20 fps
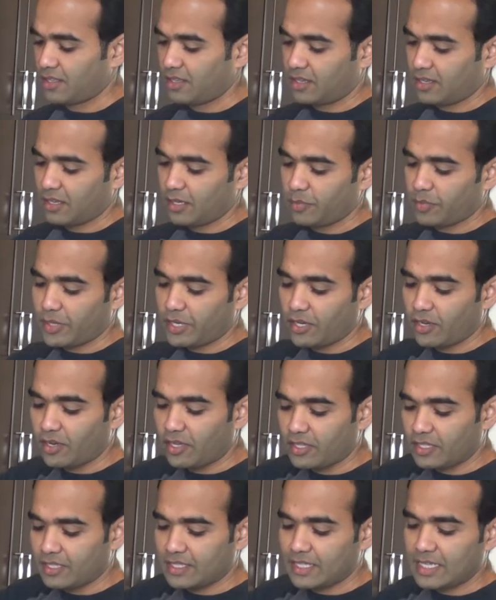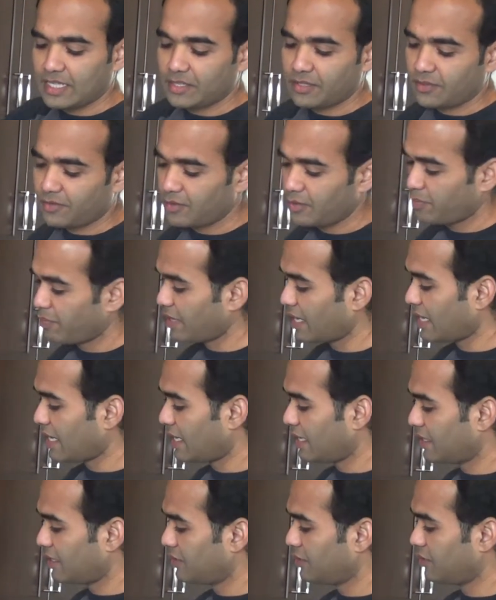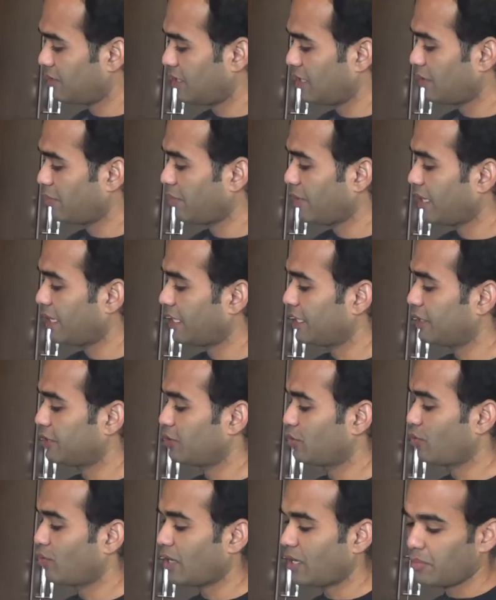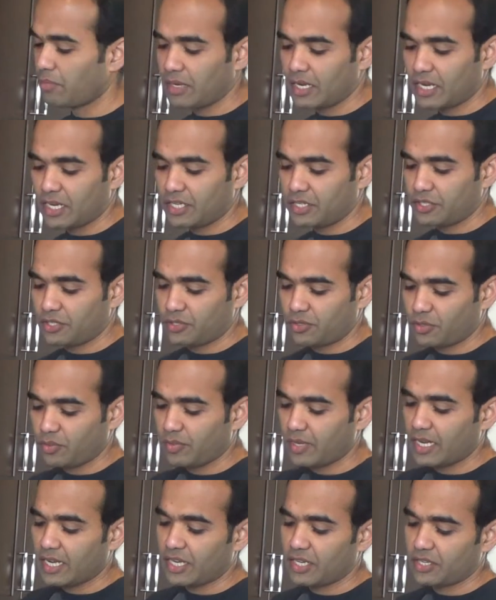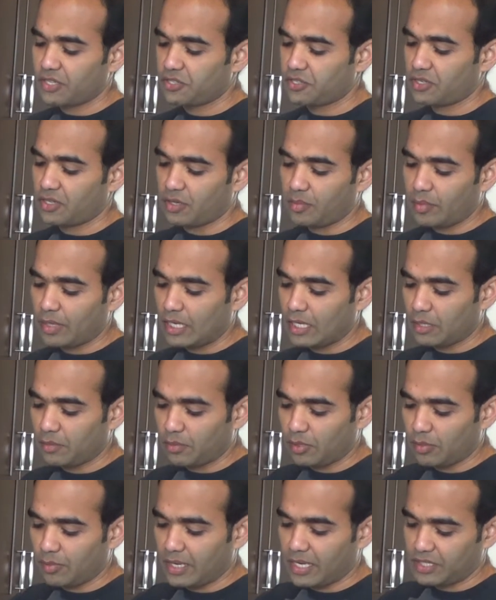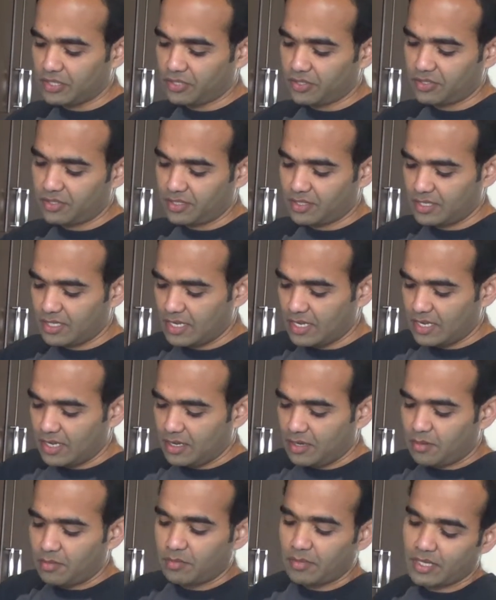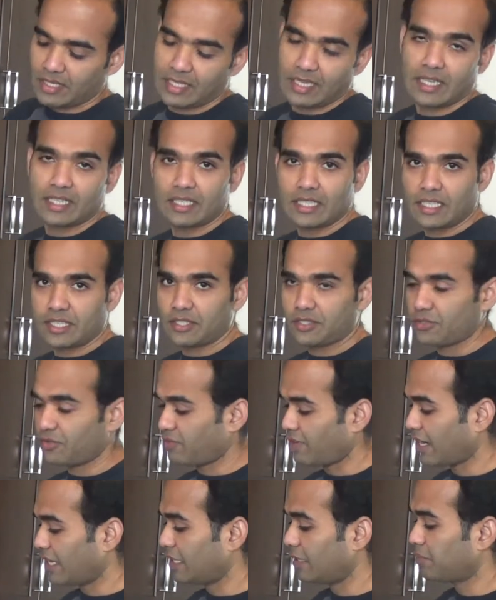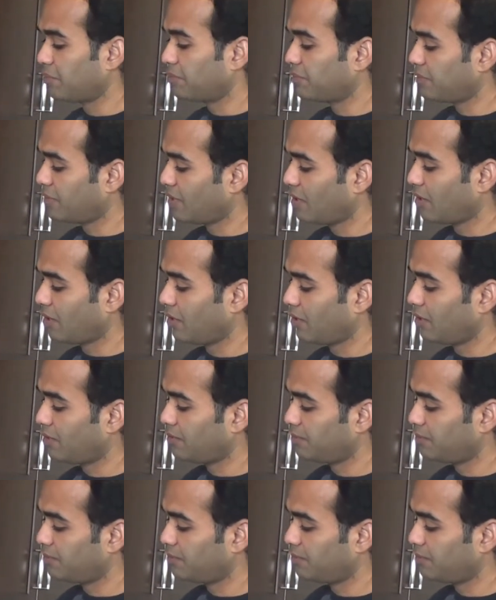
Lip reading: Depending on the size of the pan, you can make into 1 batch, 2 batch, or multiple batches. But the idea is to fry them all.